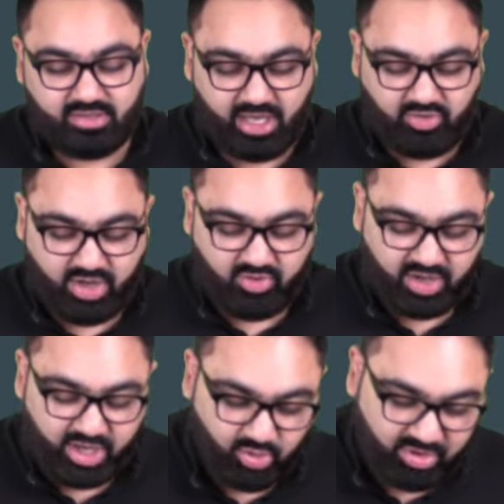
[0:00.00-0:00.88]
In
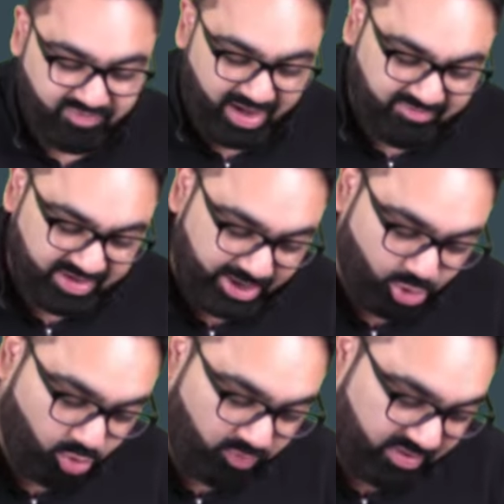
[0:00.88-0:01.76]
2022 in fact we had
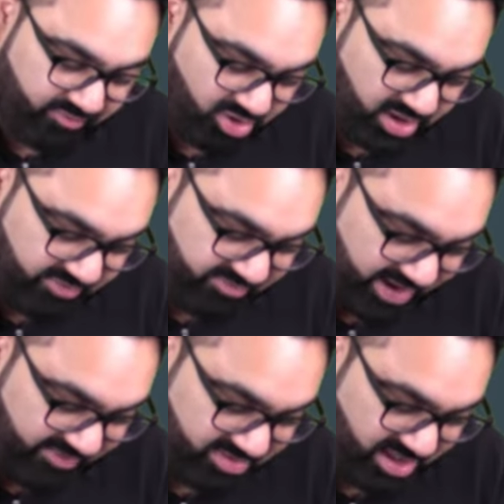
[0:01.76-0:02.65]
over
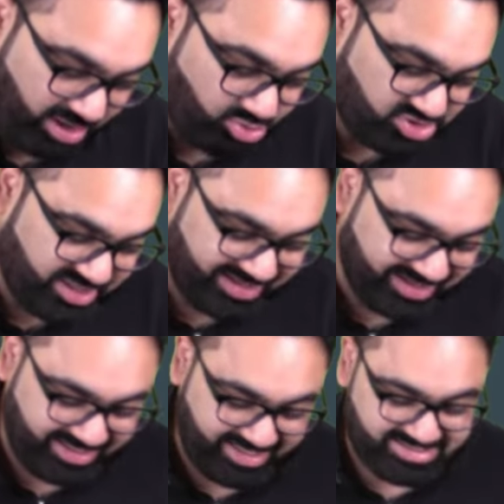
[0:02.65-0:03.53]

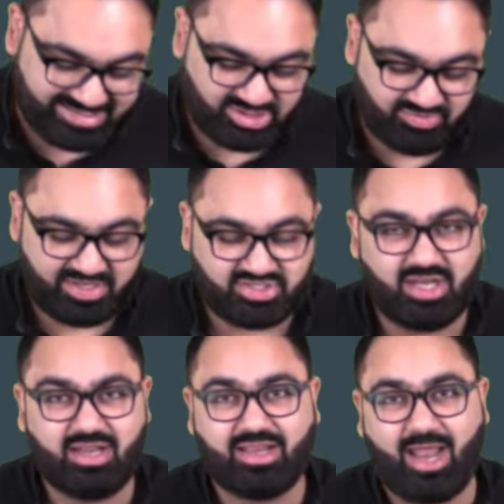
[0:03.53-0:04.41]
45,000 cases so we are
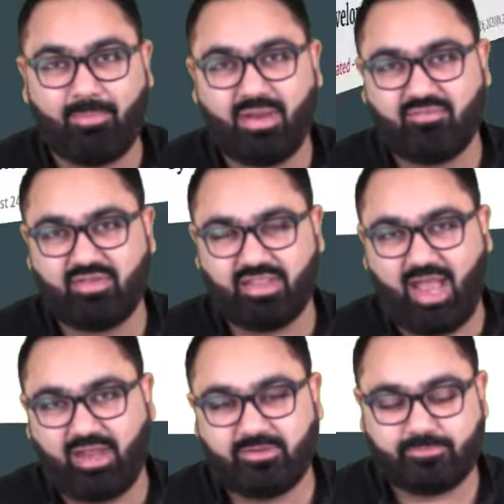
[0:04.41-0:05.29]
still grappling with
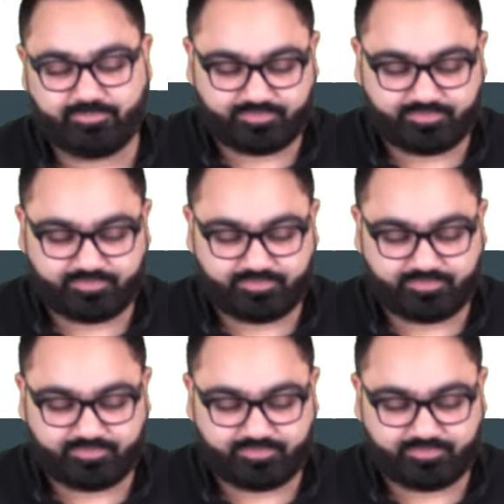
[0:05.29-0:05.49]
that.